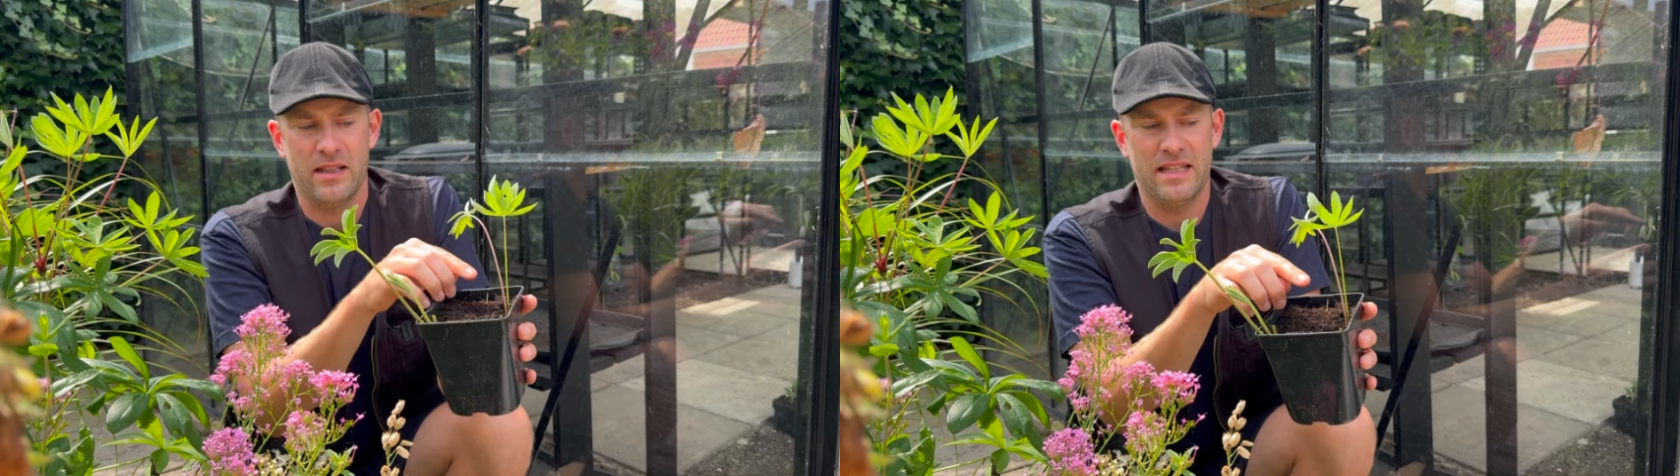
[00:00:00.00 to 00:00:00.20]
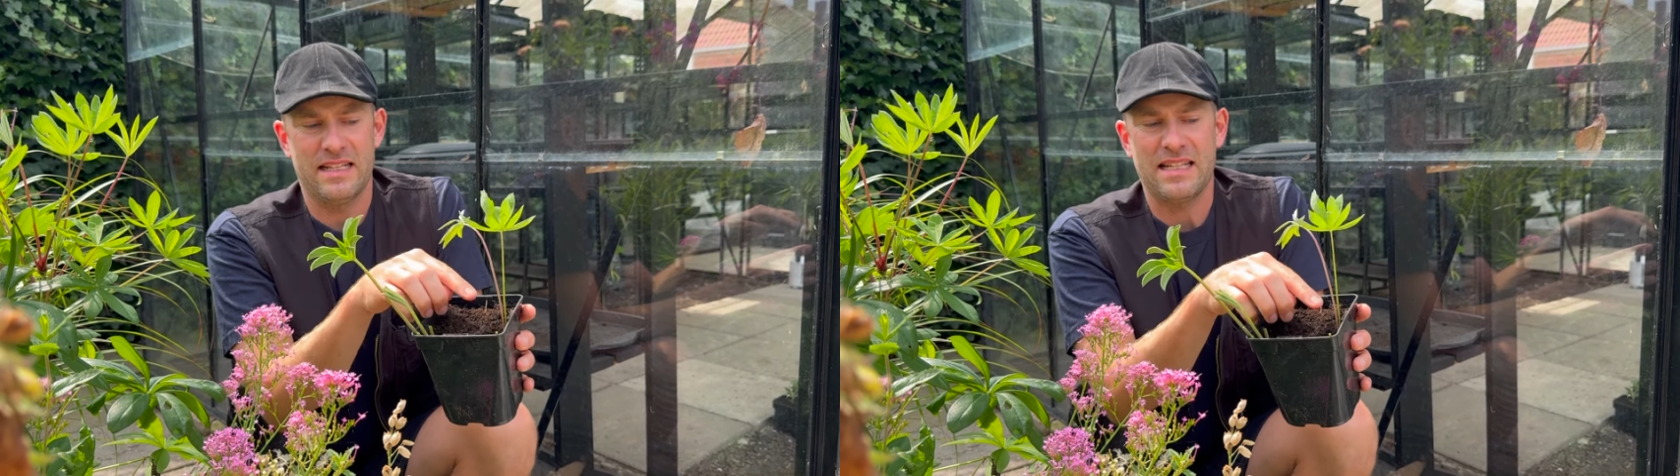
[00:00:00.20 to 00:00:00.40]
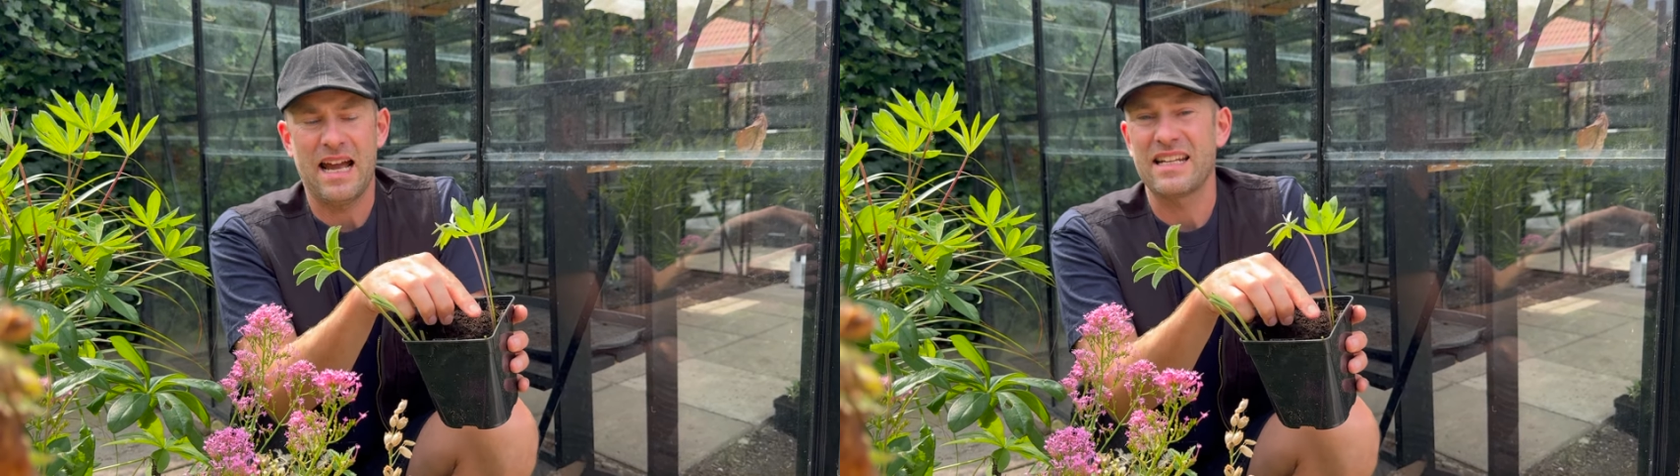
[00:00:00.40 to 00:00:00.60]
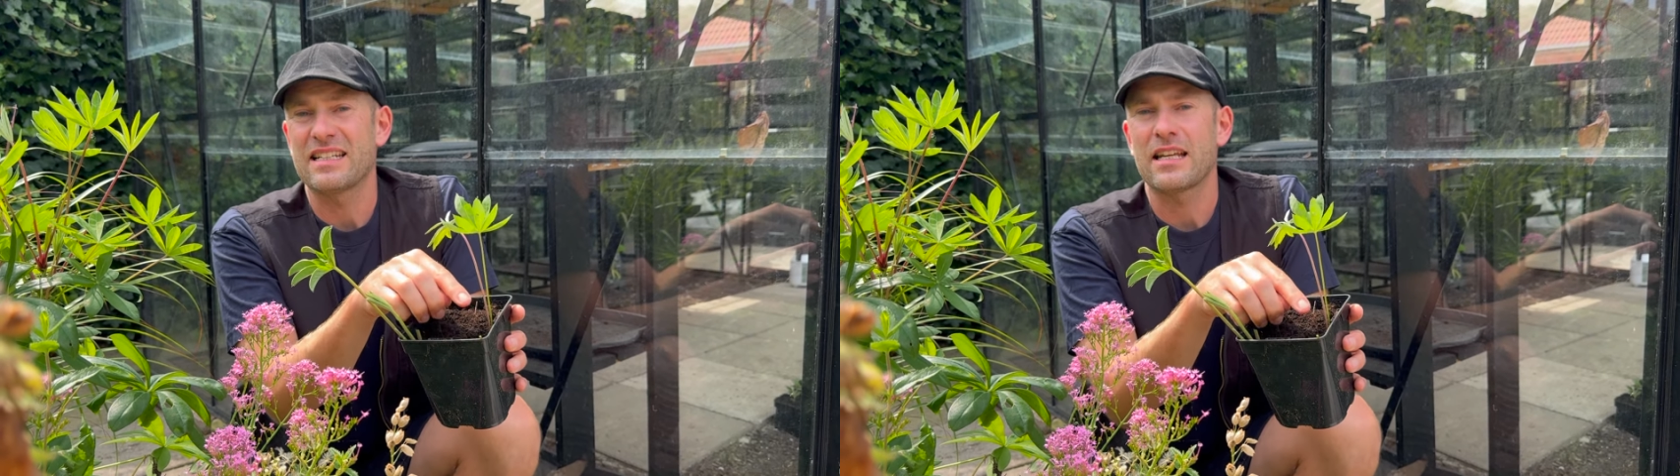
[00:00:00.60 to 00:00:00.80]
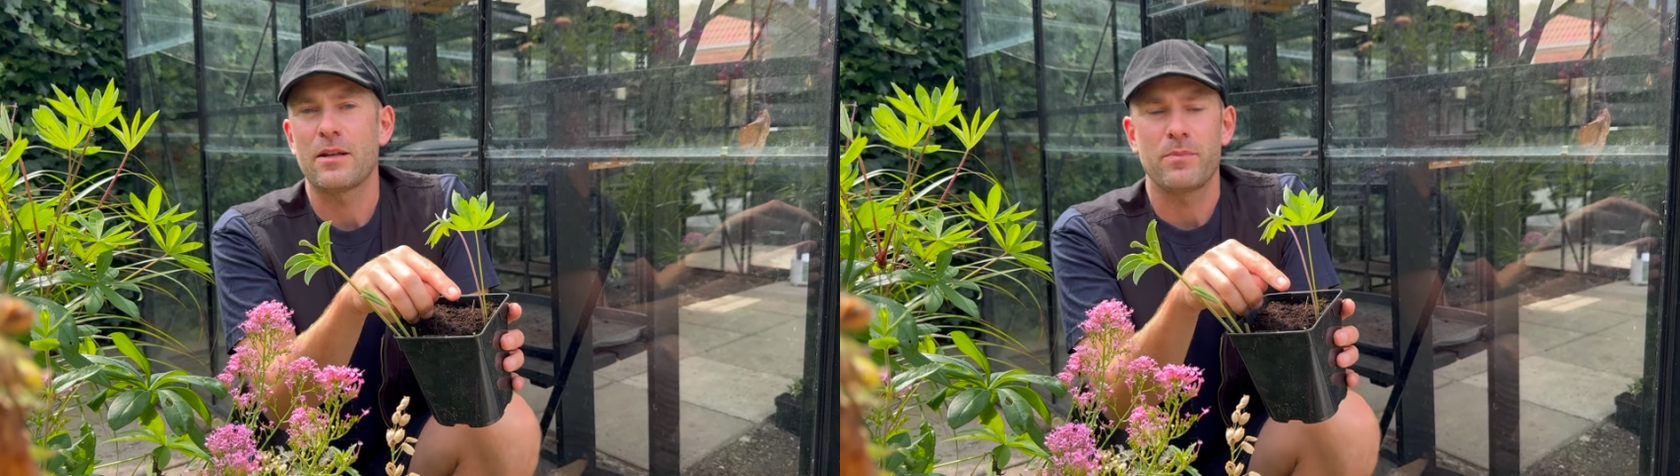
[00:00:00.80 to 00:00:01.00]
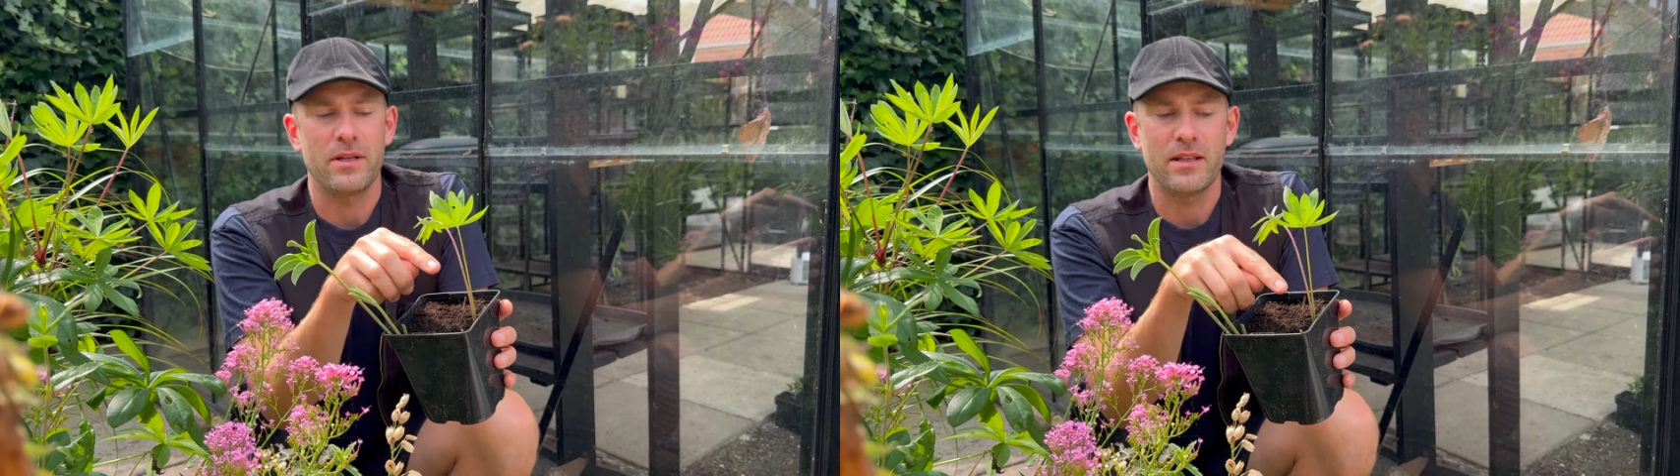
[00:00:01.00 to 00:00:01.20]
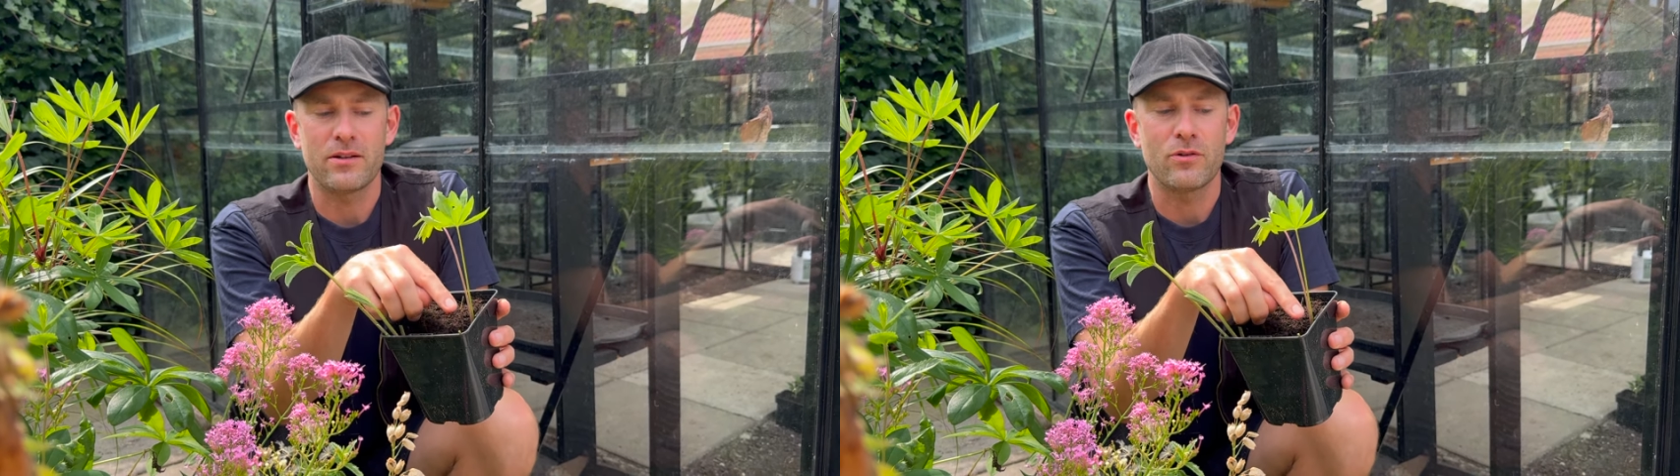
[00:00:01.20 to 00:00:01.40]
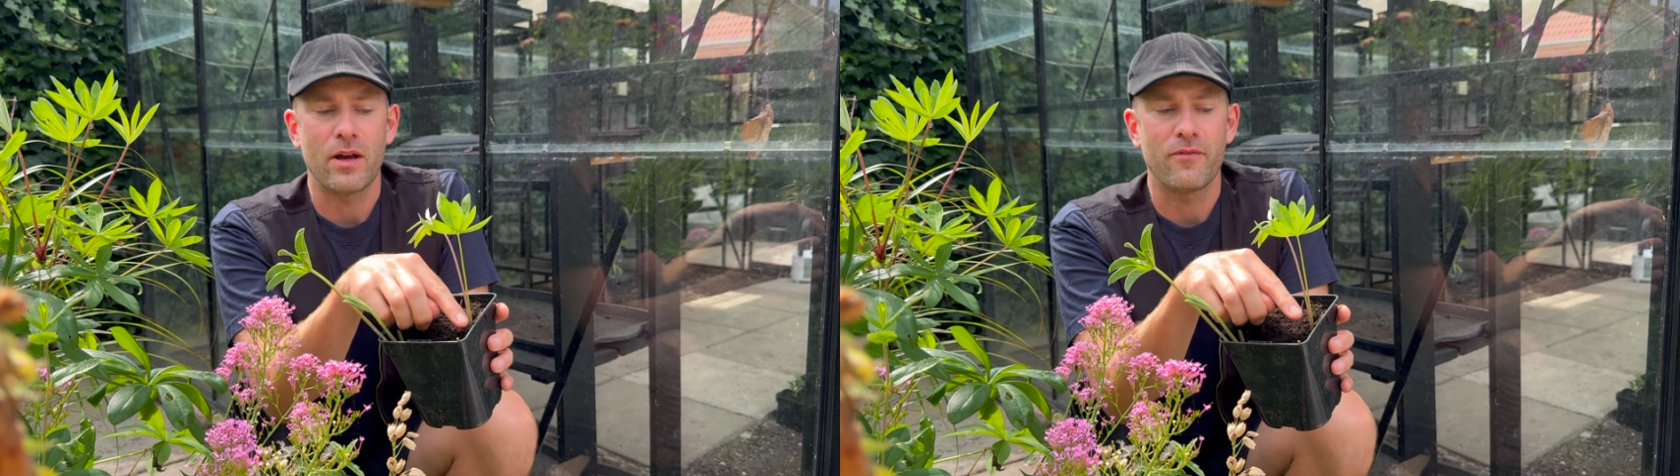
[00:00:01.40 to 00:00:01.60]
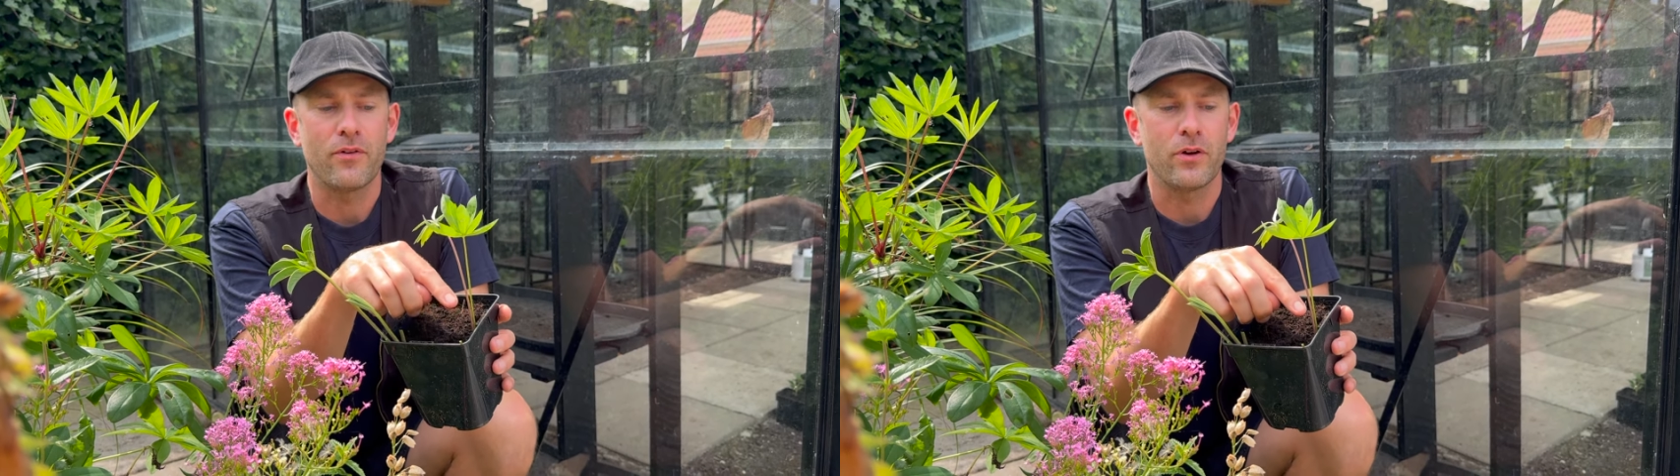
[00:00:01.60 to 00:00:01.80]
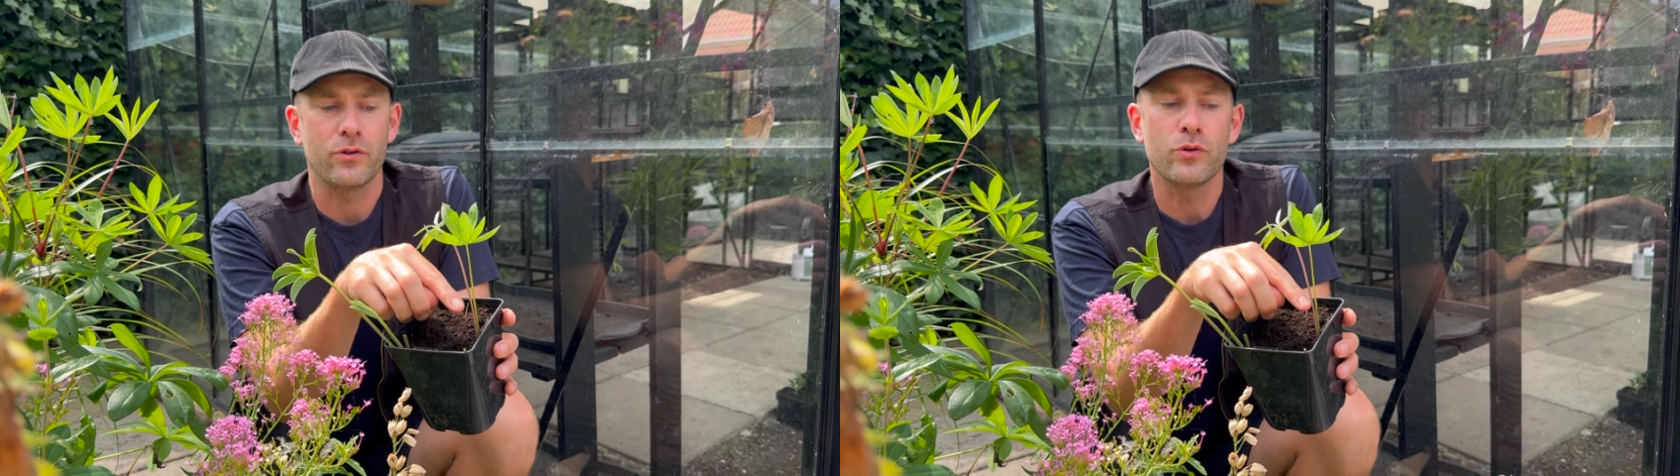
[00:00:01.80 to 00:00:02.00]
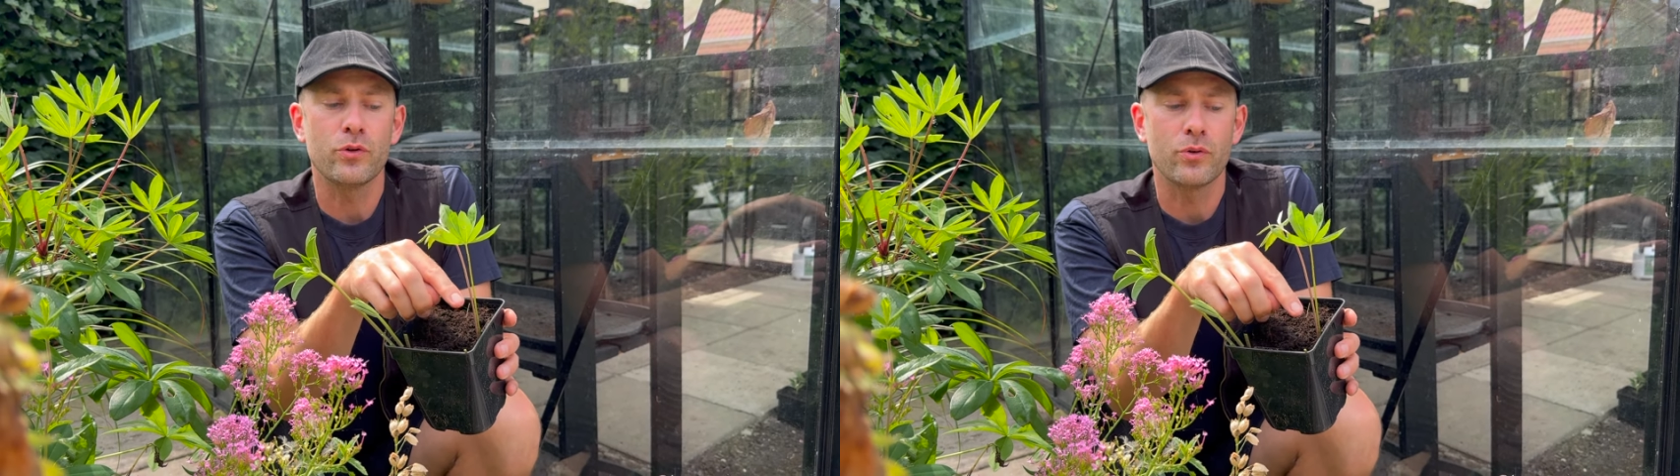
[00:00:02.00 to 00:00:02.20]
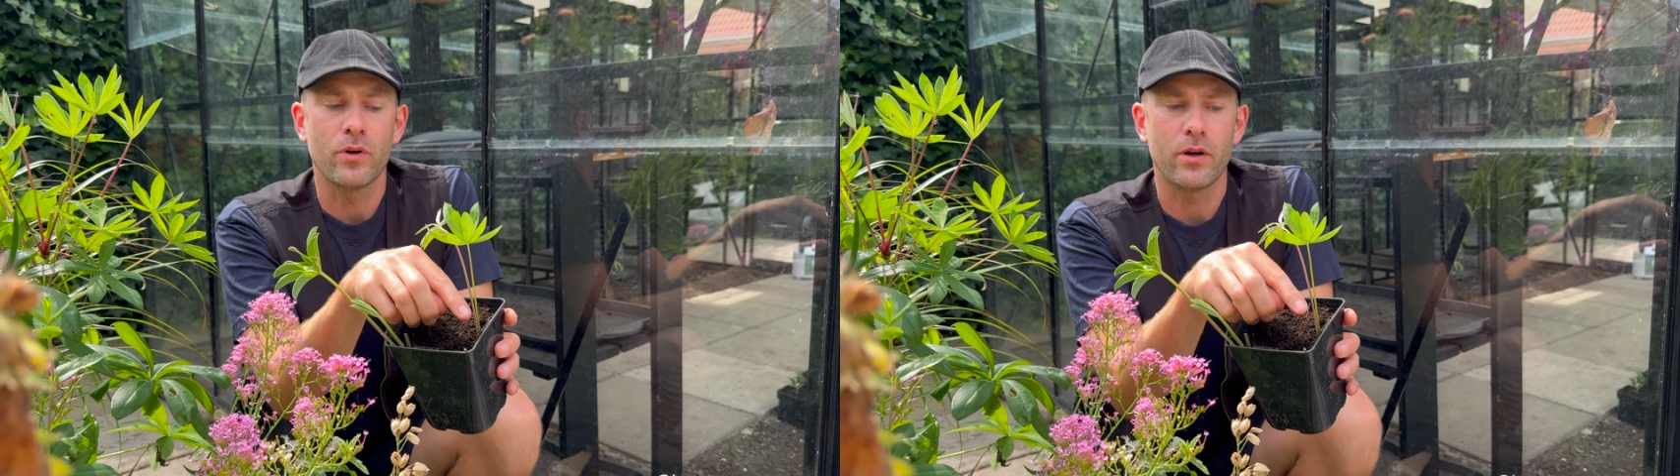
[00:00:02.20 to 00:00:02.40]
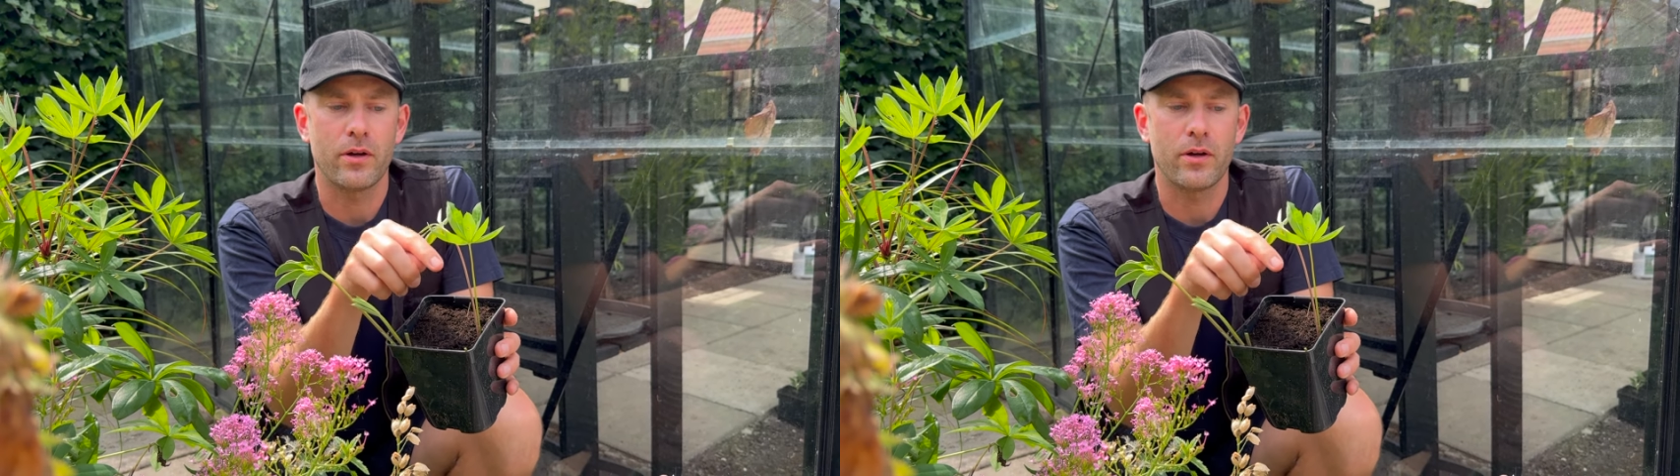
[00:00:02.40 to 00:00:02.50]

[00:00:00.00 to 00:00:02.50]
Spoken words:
the signs can be that you have a new